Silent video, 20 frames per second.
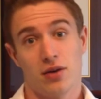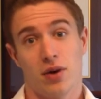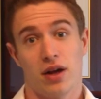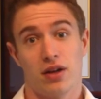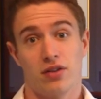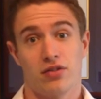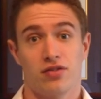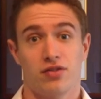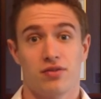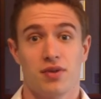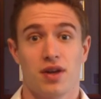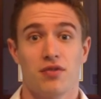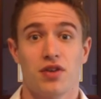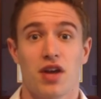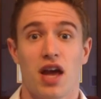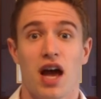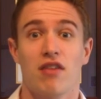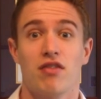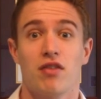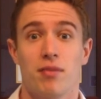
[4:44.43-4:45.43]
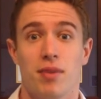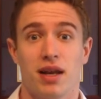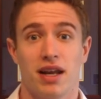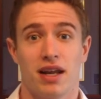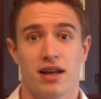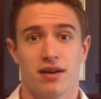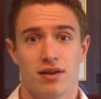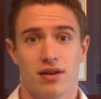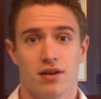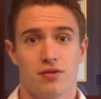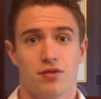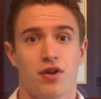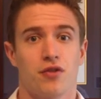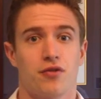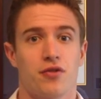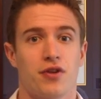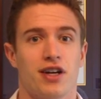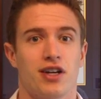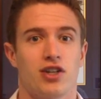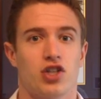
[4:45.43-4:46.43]
Anyways, if you have a minute,
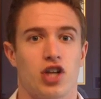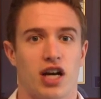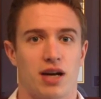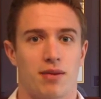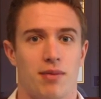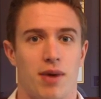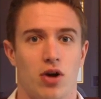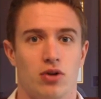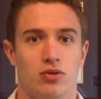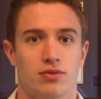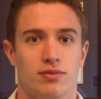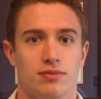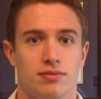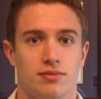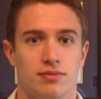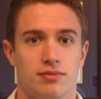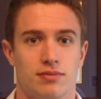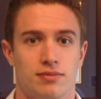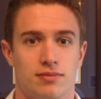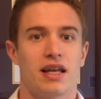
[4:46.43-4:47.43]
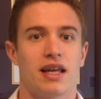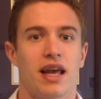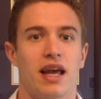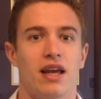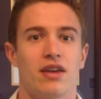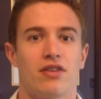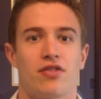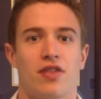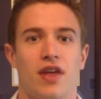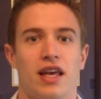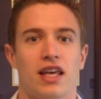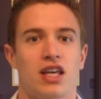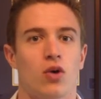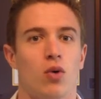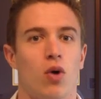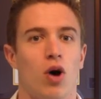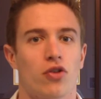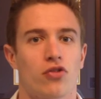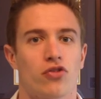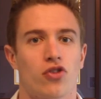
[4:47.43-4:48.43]
feel free to check them out. In any case,
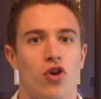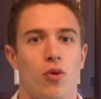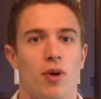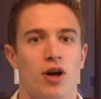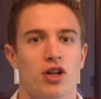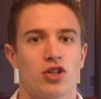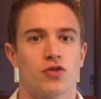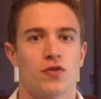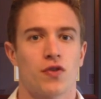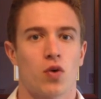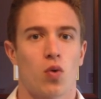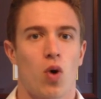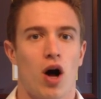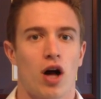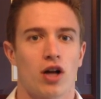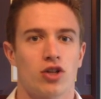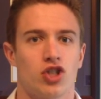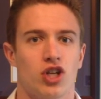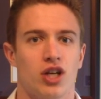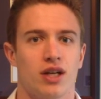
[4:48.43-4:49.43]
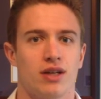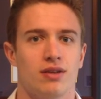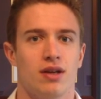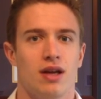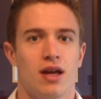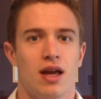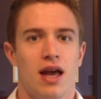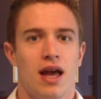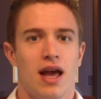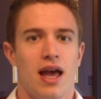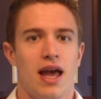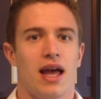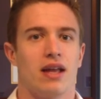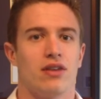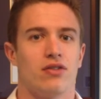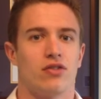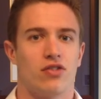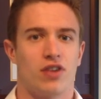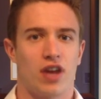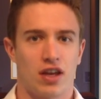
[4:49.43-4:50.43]
thank you all so much for watching,
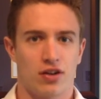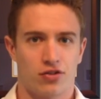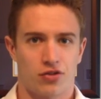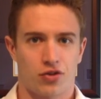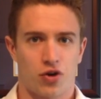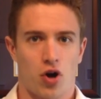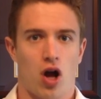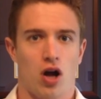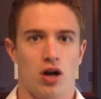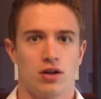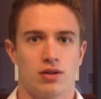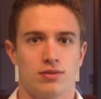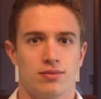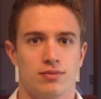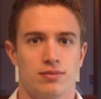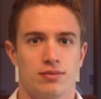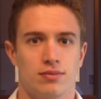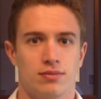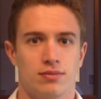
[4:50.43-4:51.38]
and stay strong.